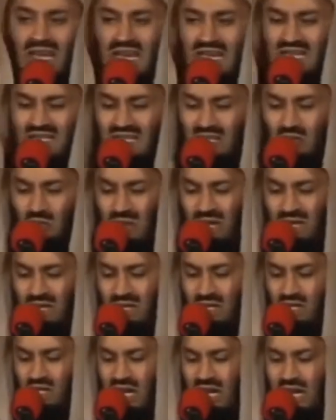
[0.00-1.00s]
wa ta'ala says,
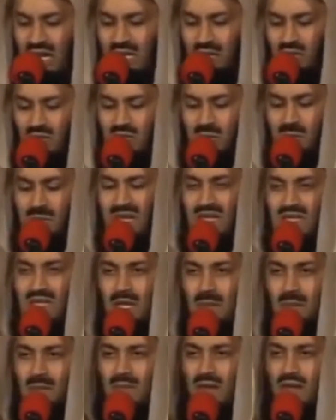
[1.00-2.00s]
when the child was picked
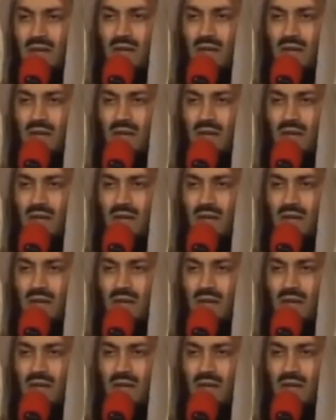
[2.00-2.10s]
up,